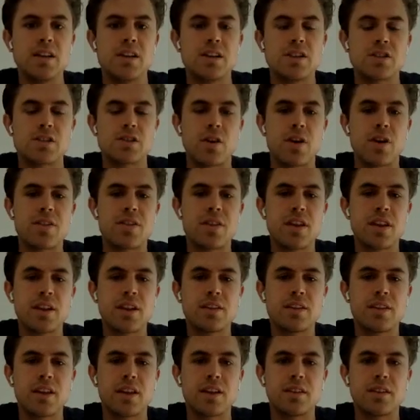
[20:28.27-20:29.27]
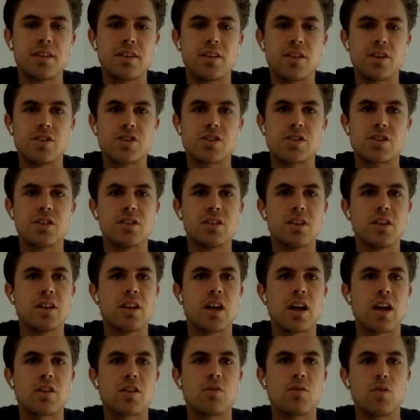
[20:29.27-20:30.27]
So I think that there's still a
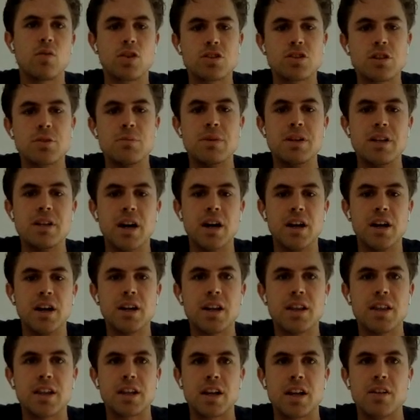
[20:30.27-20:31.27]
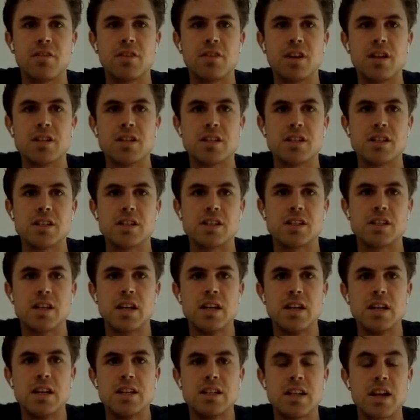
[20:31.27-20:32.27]
lot of work to be done. I think governance is
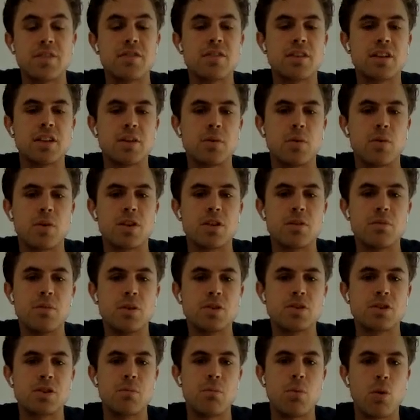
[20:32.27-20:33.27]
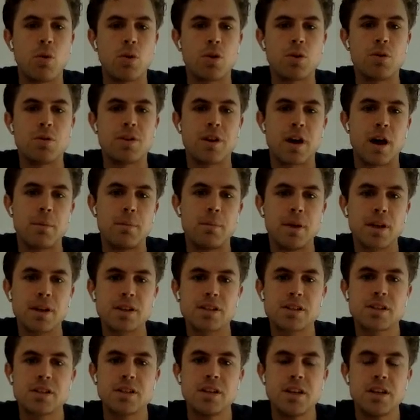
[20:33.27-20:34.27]
definitely one of the most important
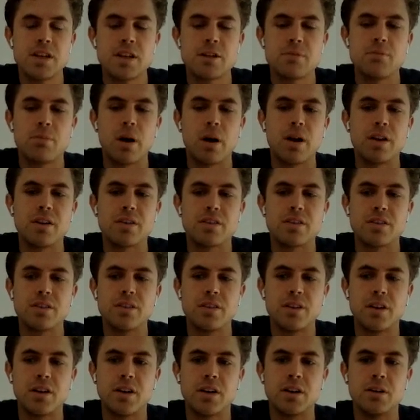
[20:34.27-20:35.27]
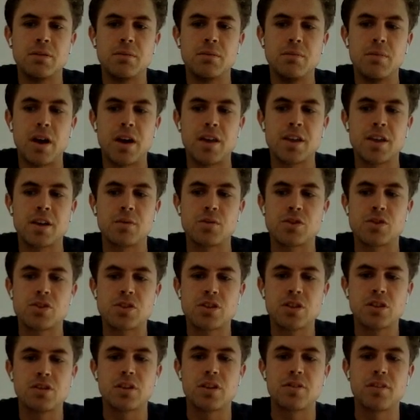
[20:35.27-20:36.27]
topics, but I think we're
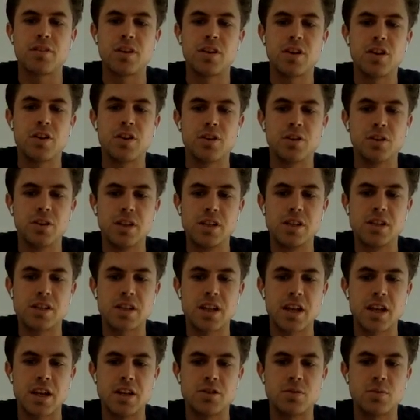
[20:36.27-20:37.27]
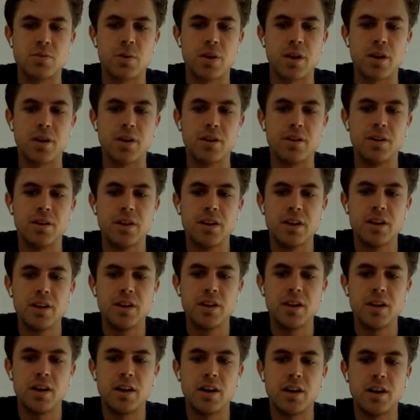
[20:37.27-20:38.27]
still at a very early stage where
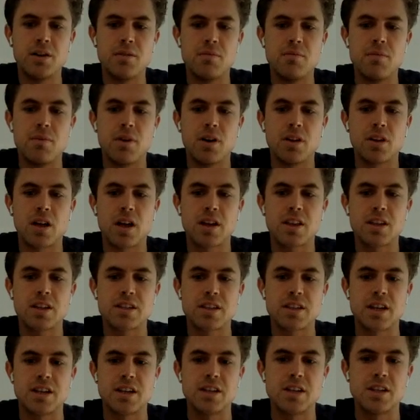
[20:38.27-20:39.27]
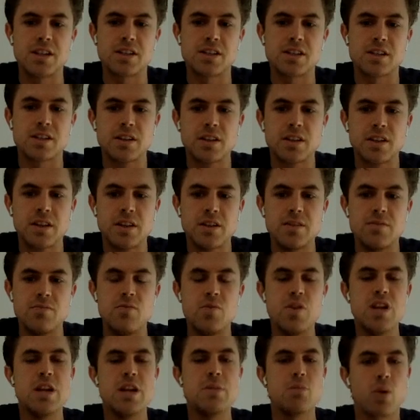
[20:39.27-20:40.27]
a lot of these ideas,
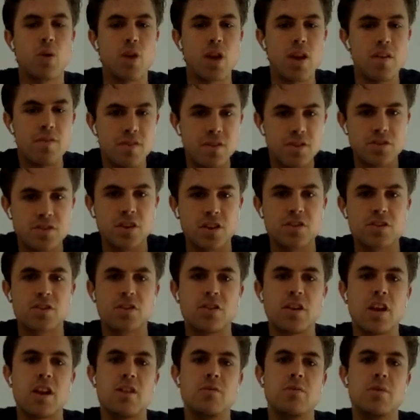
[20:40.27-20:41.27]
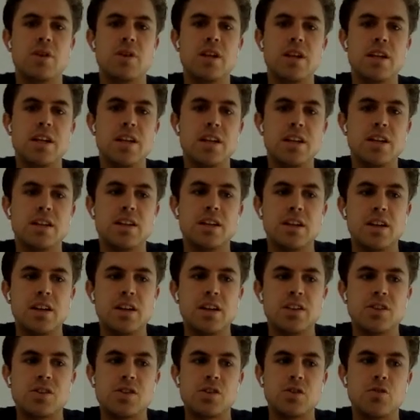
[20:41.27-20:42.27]
we need more infrastructure and we need
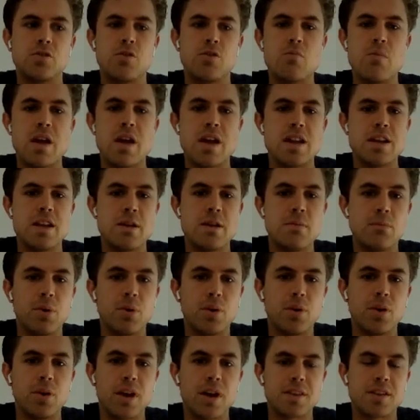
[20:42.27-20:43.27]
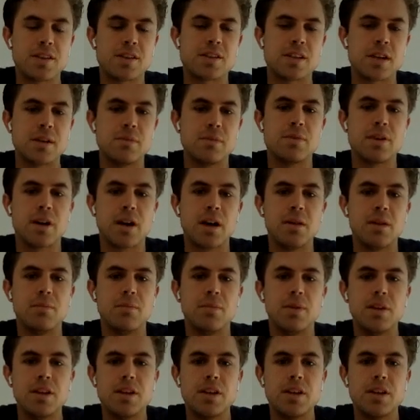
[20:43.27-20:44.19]
to remain nimble at the same time.